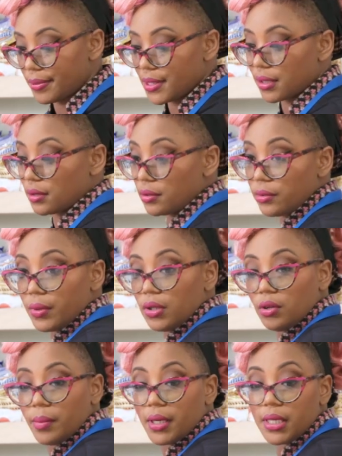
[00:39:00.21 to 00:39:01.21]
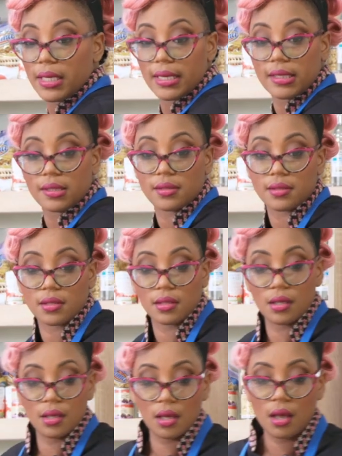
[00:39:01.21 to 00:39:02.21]
up to when nobody is
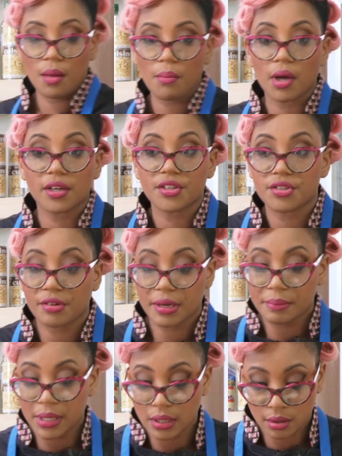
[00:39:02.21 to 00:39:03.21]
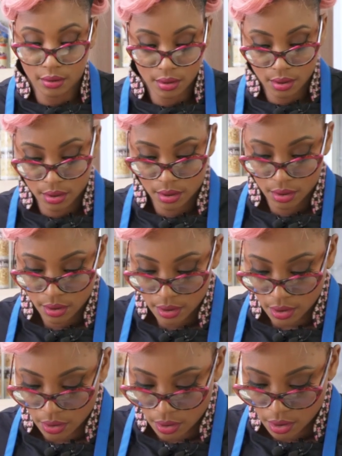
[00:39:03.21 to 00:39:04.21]
monitoring me.
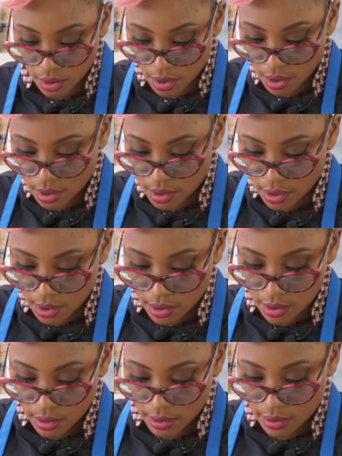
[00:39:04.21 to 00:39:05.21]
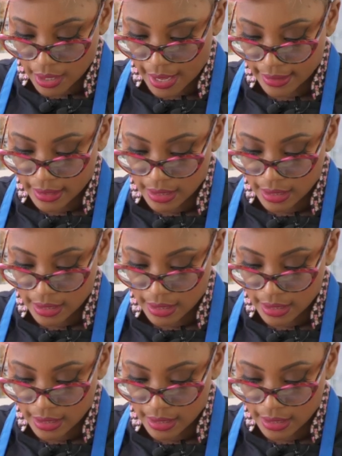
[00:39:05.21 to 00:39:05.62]
So let's get